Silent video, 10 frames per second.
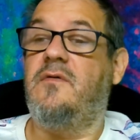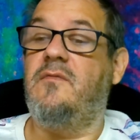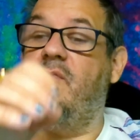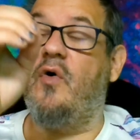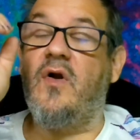
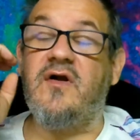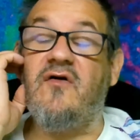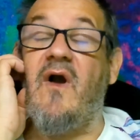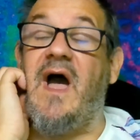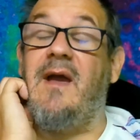more
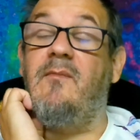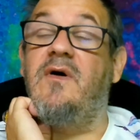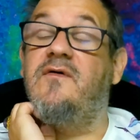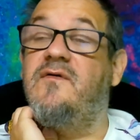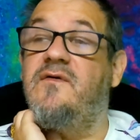crime
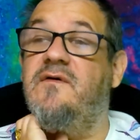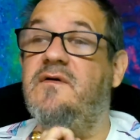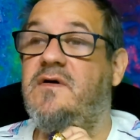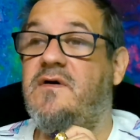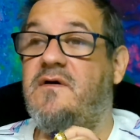
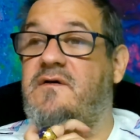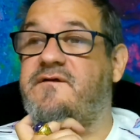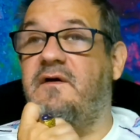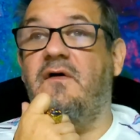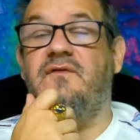
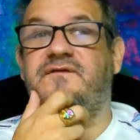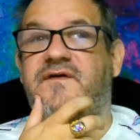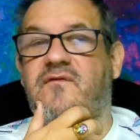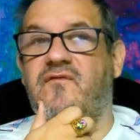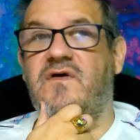shows
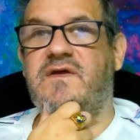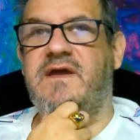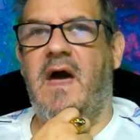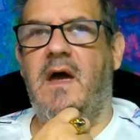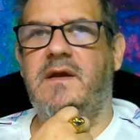that really
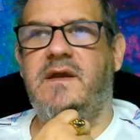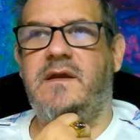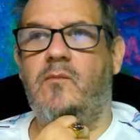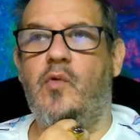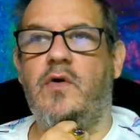got
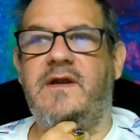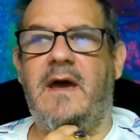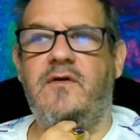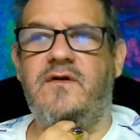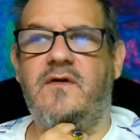more
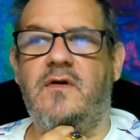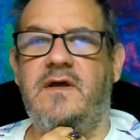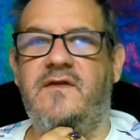down and dirty.